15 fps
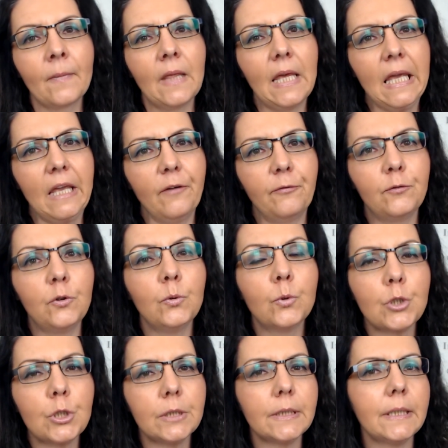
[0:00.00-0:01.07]
If
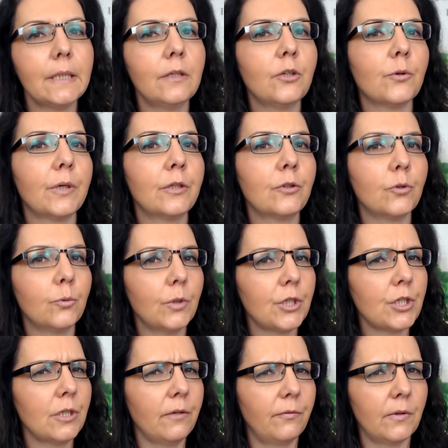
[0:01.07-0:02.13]
usually your
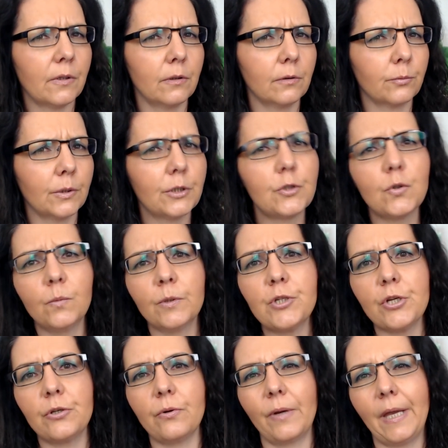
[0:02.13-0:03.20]
intuition, if you're really too much
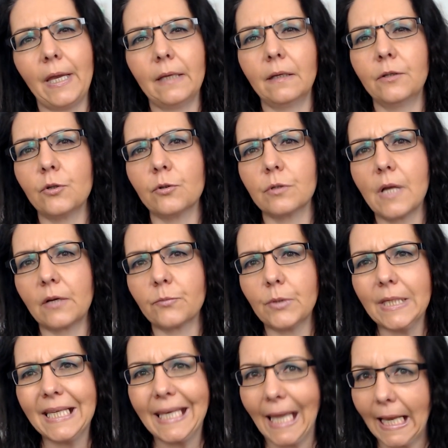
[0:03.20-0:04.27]
in your head and you're not
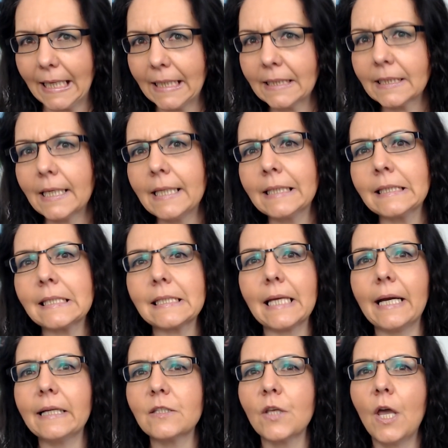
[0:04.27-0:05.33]
really getting the
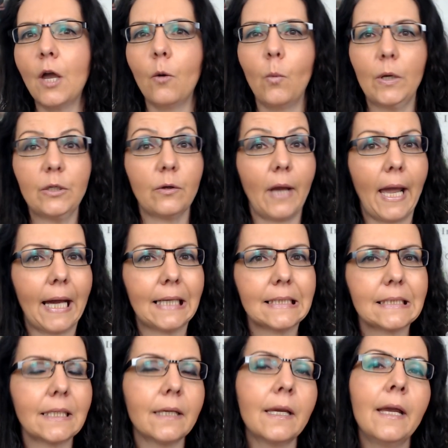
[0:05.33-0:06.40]
insights when you're
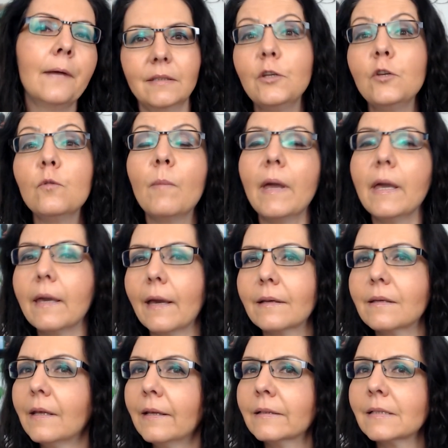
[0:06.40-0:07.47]
asking, then you may get
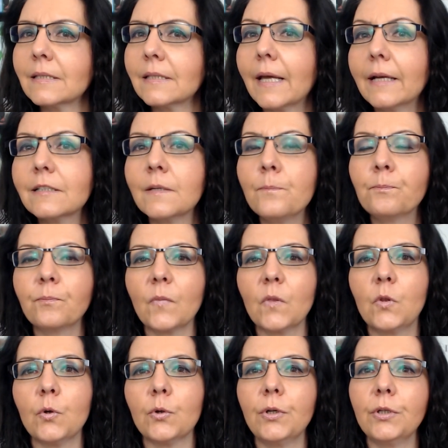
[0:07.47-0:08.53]
the insights
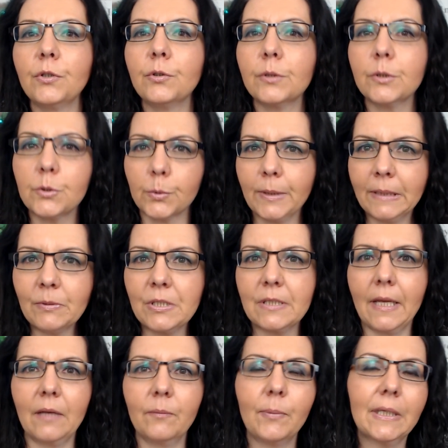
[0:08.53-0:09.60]
during your dream
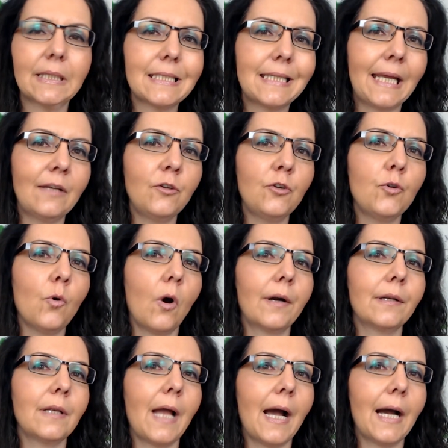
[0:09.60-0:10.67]
state, because then you are
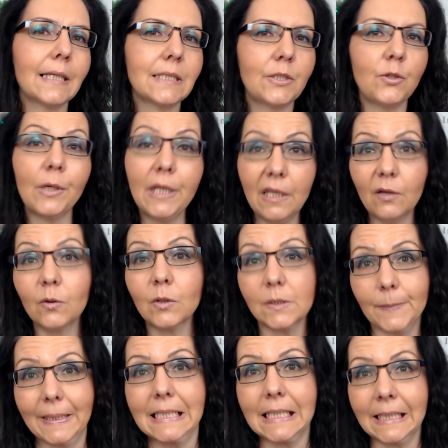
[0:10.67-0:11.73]
not, your ego is
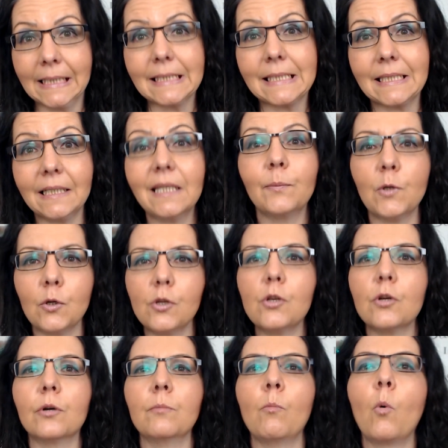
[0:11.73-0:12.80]
basically asleep.
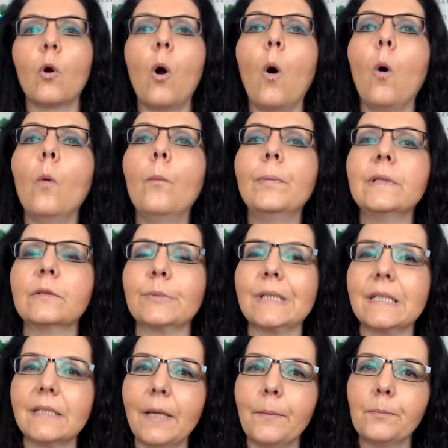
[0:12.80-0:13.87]
You're more open and
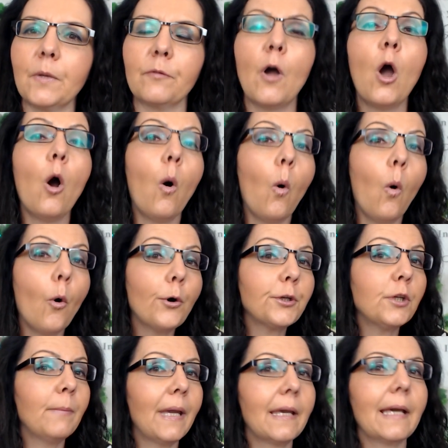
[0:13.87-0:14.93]
receptive. Or
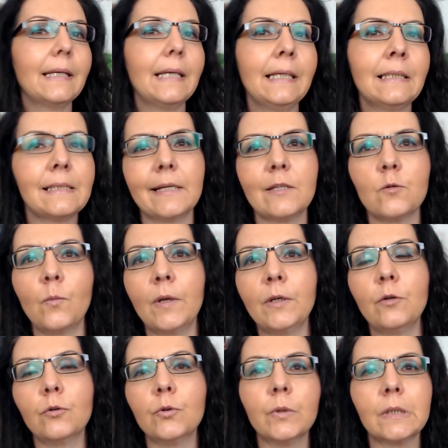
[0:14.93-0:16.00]
you may get insights when
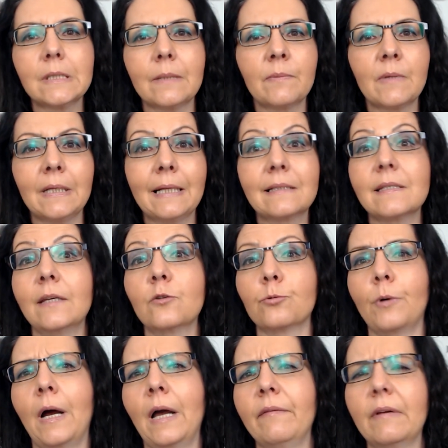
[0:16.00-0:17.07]
you're doing something, let's say
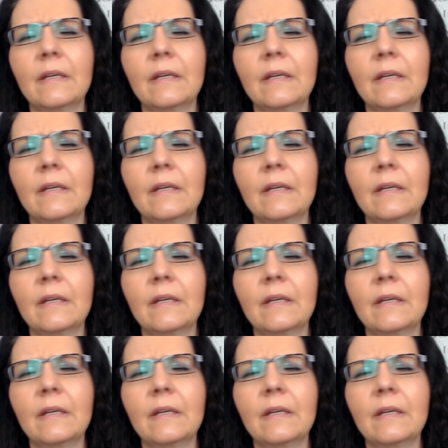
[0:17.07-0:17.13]
driving.